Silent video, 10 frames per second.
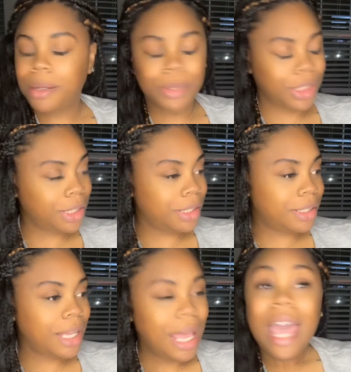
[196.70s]

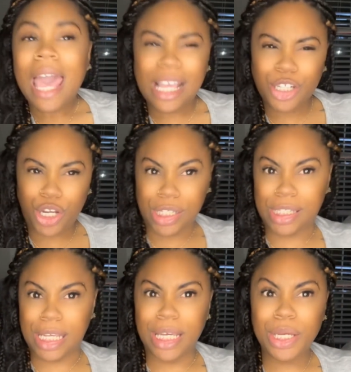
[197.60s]
Jesus. As y'all can
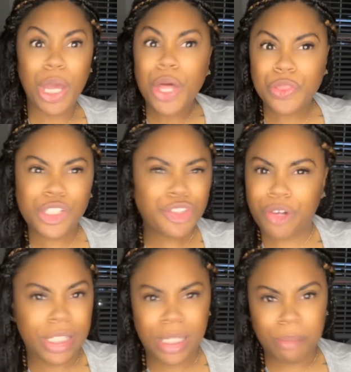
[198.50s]
see, the
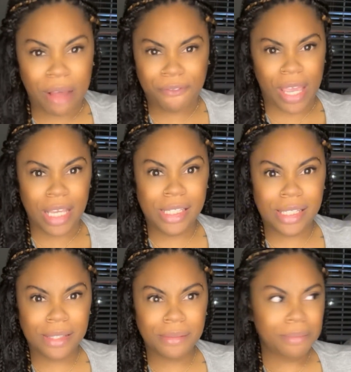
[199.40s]
stress in my face.